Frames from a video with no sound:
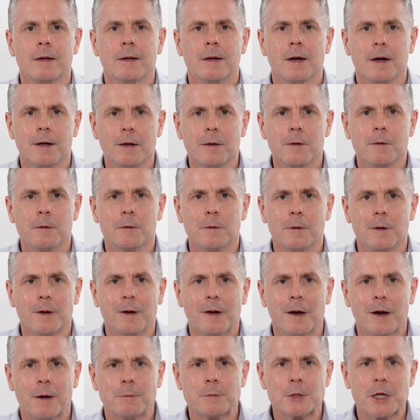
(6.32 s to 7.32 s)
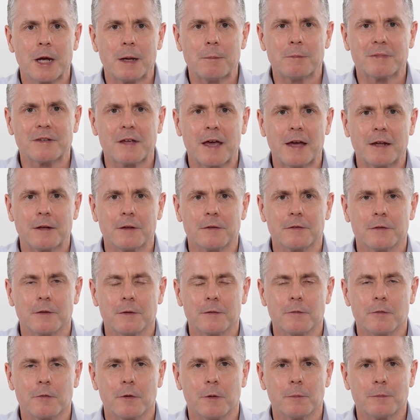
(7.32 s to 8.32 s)
Hello, I'm James
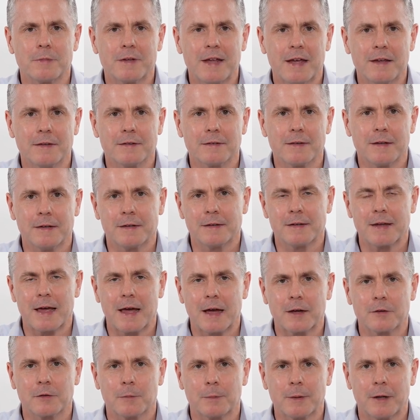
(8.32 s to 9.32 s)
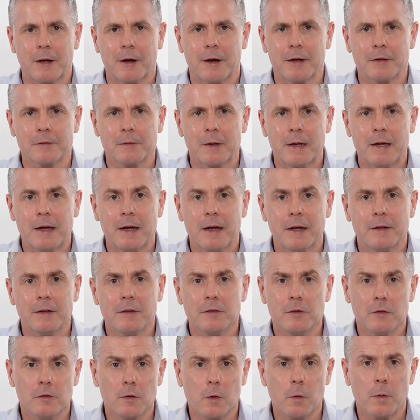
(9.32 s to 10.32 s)
Anderson from Test and Tag Supplies, and
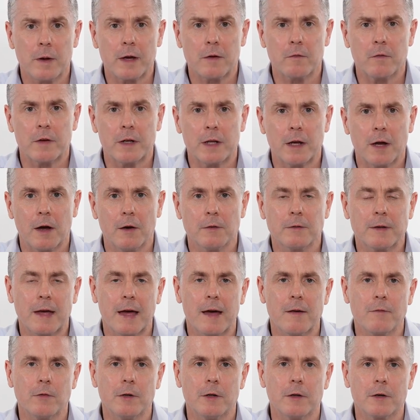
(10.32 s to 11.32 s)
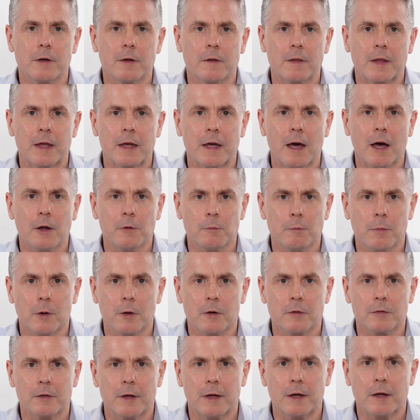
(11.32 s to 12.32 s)
this is a quick video to have a look at the
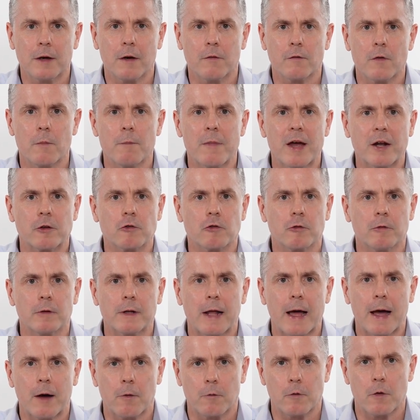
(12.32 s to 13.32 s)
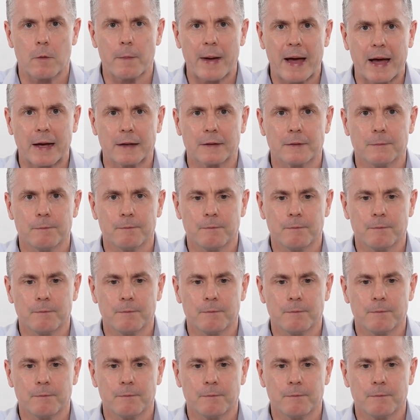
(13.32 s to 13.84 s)
unboxing of a Metrel Alpha Pat.